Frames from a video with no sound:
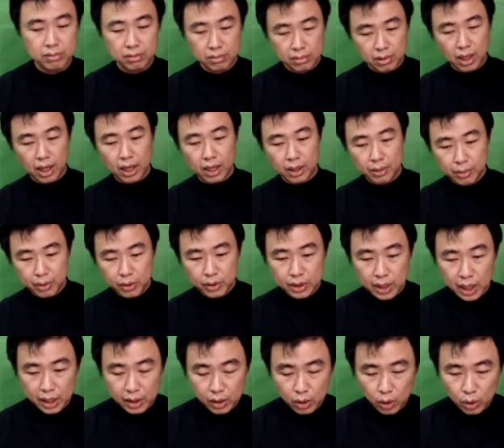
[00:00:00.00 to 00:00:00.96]
Animal
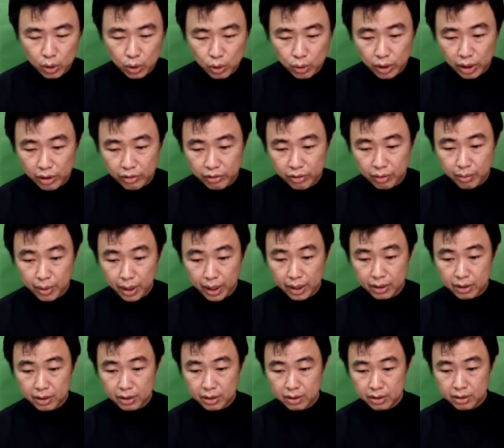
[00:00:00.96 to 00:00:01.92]
sign don't know, never mind.
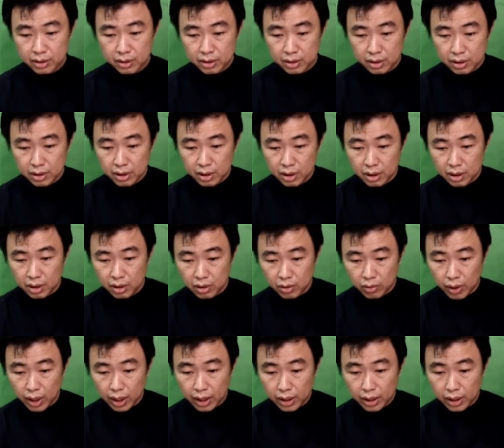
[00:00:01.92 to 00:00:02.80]
Why?